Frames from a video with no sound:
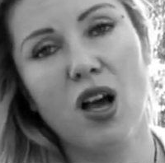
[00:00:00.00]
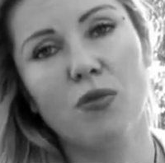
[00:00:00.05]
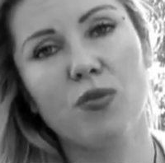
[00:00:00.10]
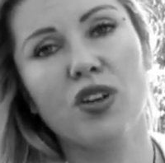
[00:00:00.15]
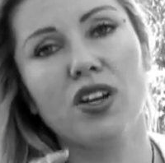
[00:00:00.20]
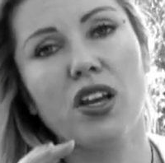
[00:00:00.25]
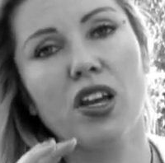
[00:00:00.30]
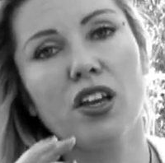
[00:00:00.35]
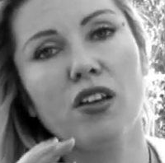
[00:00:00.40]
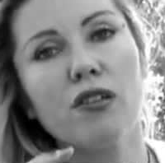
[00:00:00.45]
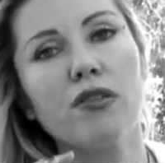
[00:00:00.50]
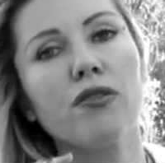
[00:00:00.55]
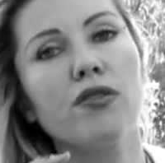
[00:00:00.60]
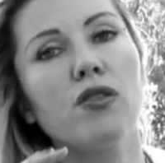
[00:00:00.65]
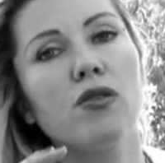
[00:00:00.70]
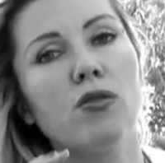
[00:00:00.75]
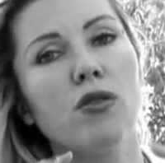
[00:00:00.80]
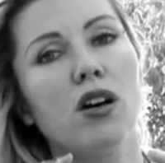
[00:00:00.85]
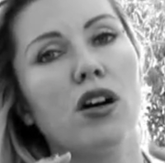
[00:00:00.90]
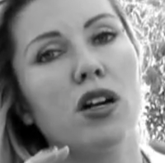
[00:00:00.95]
But if
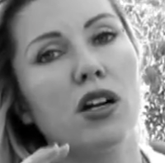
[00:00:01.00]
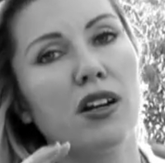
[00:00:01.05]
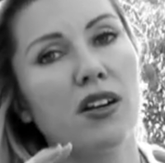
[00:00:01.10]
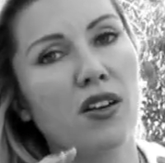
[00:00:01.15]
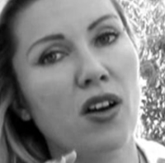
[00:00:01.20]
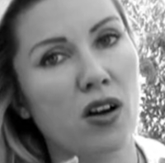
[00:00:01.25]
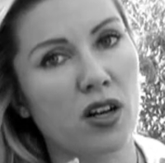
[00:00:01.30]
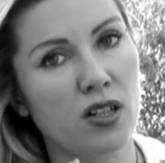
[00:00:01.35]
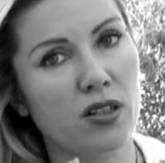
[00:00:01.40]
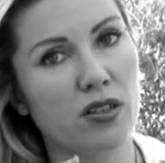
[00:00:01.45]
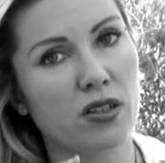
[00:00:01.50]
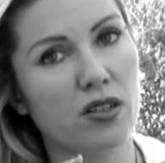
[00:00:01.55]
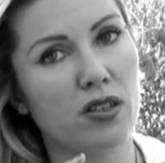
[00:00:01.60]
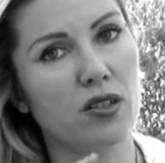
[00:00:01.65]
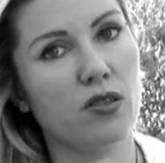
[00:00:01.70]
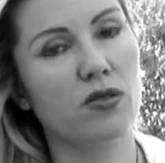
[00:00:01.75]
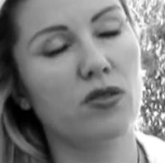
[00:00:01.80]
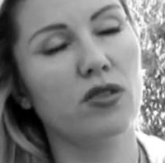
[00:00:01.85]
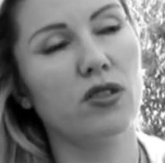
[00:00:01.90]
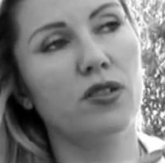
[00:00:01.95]
you are an
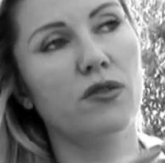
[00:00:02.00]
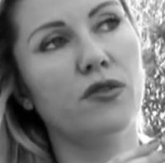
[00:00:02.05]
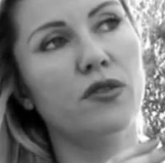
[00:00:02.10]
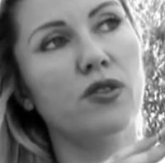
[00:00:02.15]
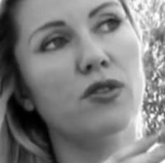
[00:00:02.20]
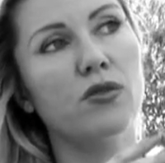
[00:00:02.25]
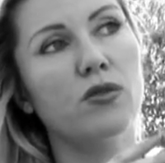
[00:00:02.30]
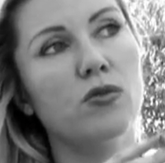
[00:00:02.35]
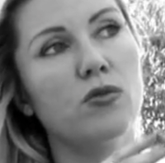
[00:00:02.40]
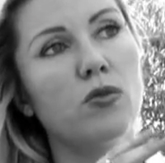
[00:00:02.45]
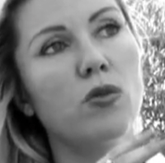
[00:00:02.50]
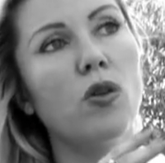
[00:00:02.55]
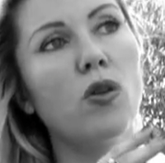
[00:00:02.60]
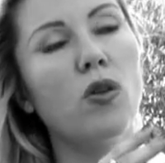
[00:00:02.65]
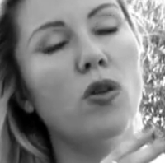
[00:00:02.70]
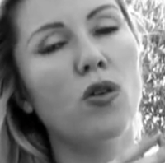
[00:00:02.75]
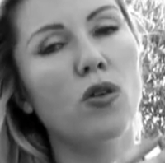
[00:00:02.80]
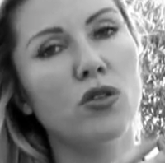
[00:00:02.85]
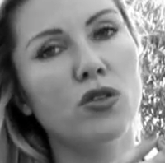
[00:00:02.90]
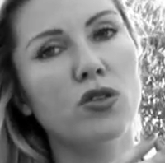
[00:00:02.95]
artist or if you
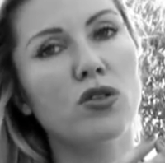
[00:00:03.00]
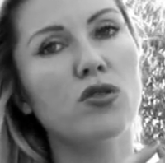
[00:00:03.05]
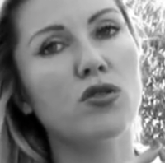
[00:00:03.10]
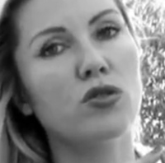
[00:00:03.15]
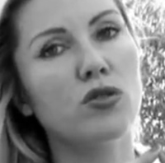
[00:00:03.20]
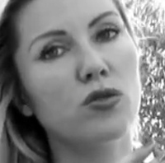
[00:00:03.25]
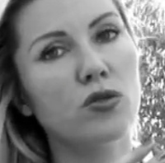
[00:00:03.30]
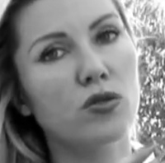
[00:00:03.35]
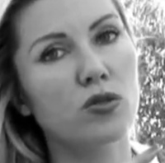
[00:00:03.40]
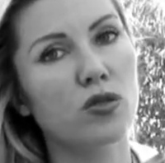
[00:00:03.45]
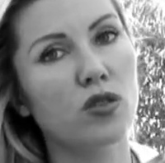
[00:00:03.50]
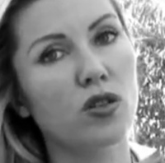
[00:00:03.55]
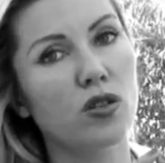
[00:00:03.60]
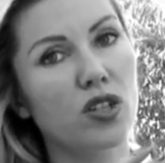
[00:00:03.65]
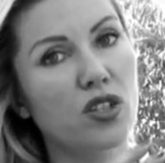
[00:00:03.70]
want to do